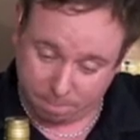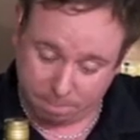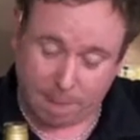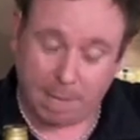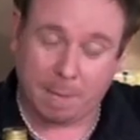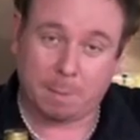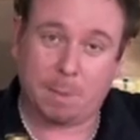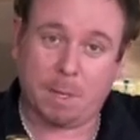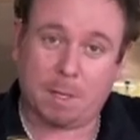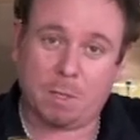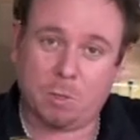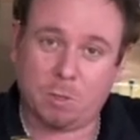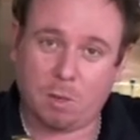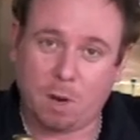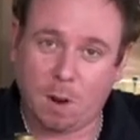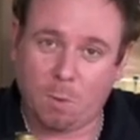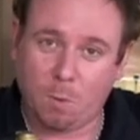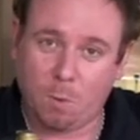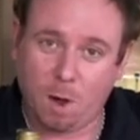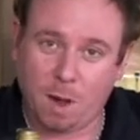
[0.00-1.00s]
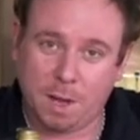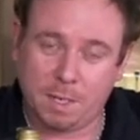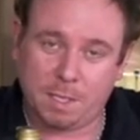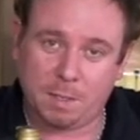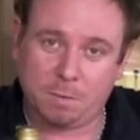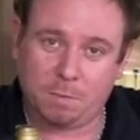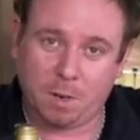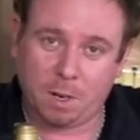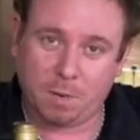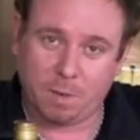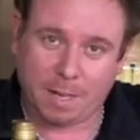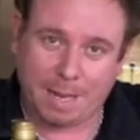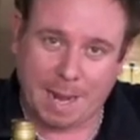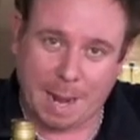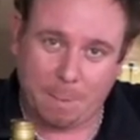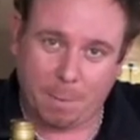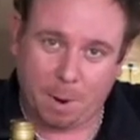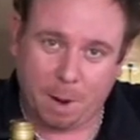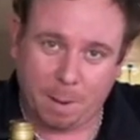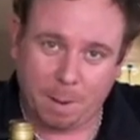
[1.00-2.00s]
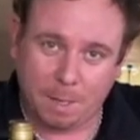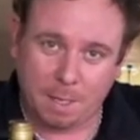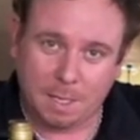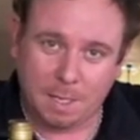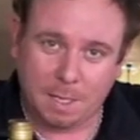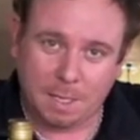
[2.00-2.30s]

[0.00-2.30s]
making me try wines in front of a camera.